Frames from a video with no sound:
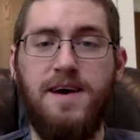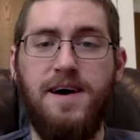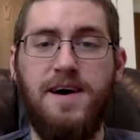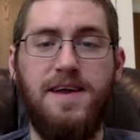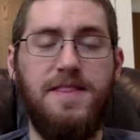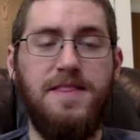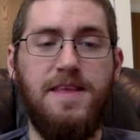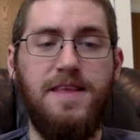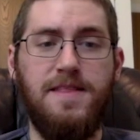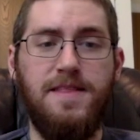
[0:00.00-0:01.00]
uh,
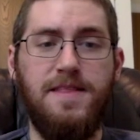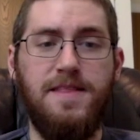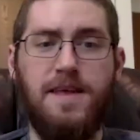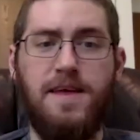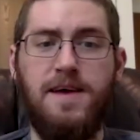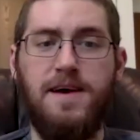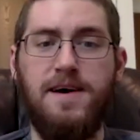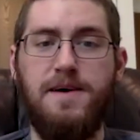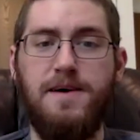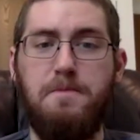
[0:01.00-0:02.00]
he
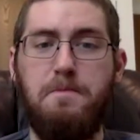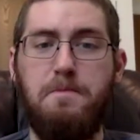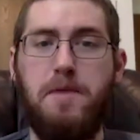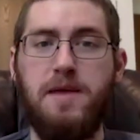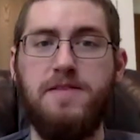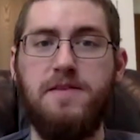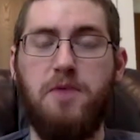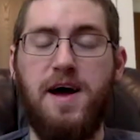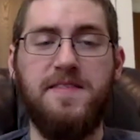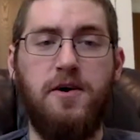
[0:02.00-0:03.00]
uh, picked
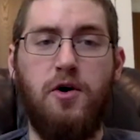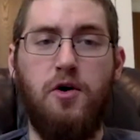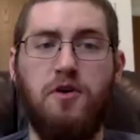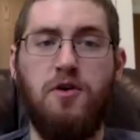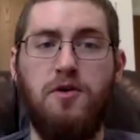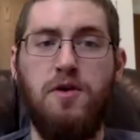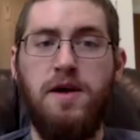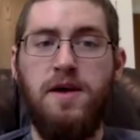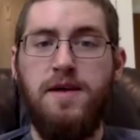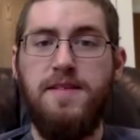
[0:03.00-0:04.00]
Nebraska over
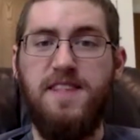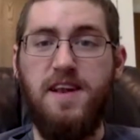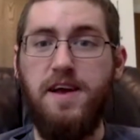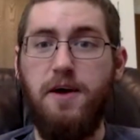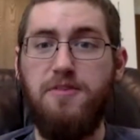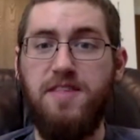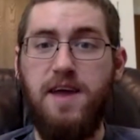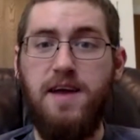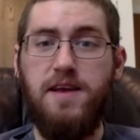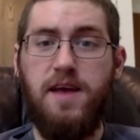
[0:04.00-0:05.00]
San Diego
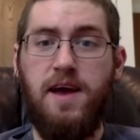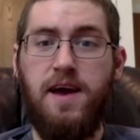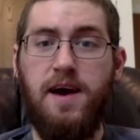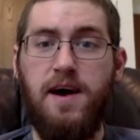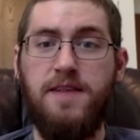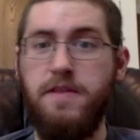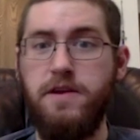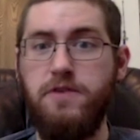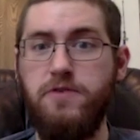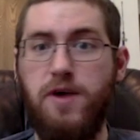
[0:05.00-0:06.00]
State and
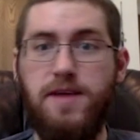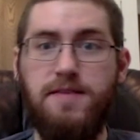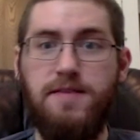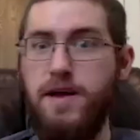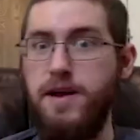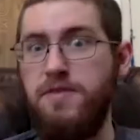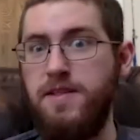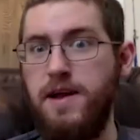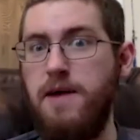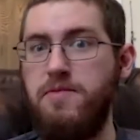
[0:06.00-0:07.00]
Southern Illinois. San Diego
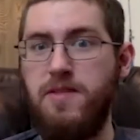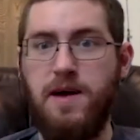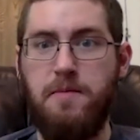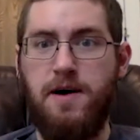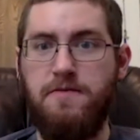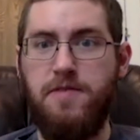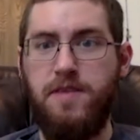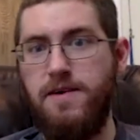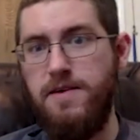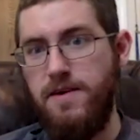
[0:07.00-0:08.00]
State, obviously, coming off
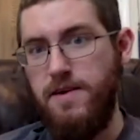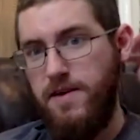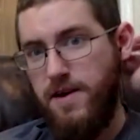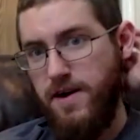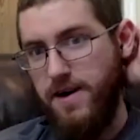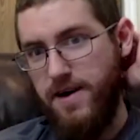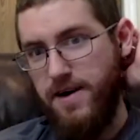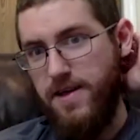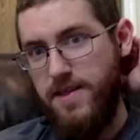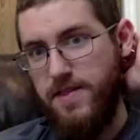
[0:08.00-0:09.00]
the
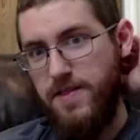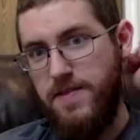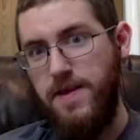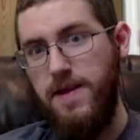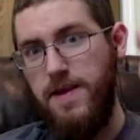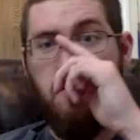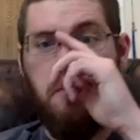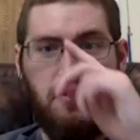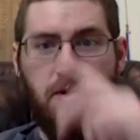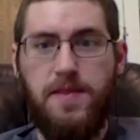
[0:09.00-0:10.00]
uh, the deep
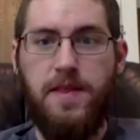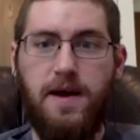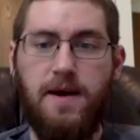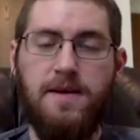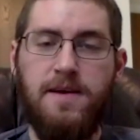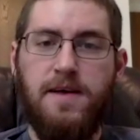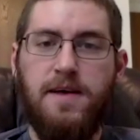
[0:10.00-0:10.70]
tournament run there.